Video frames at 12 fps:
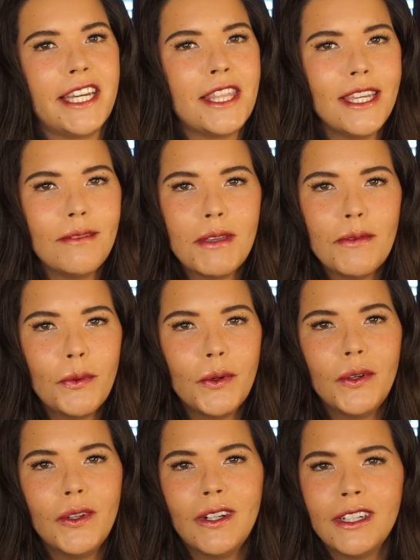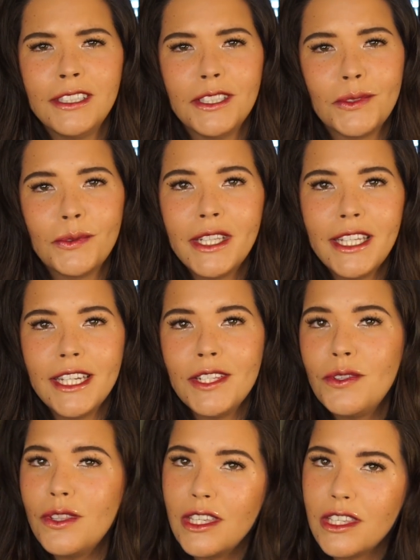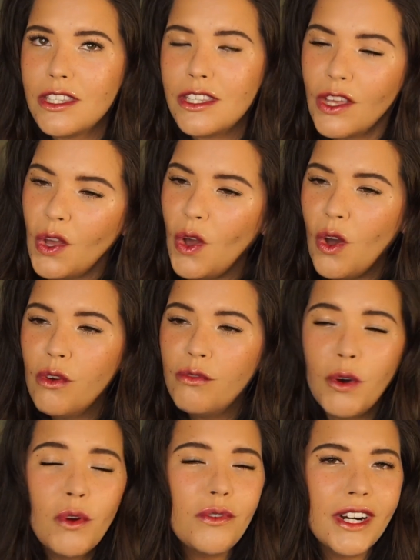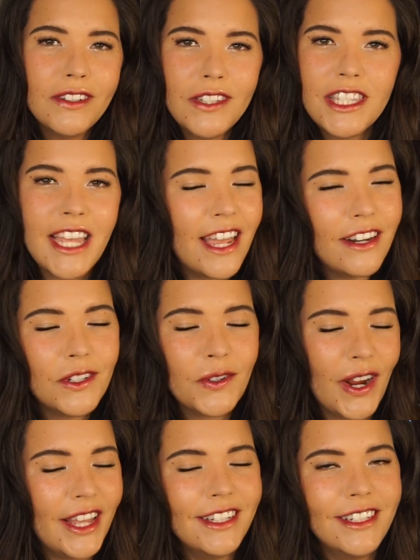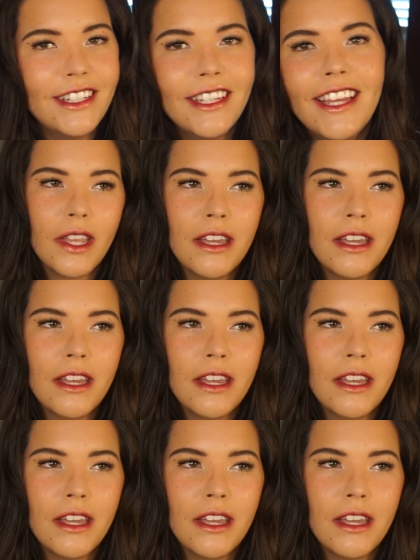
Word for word: I think people are just really into this faux freckle trend.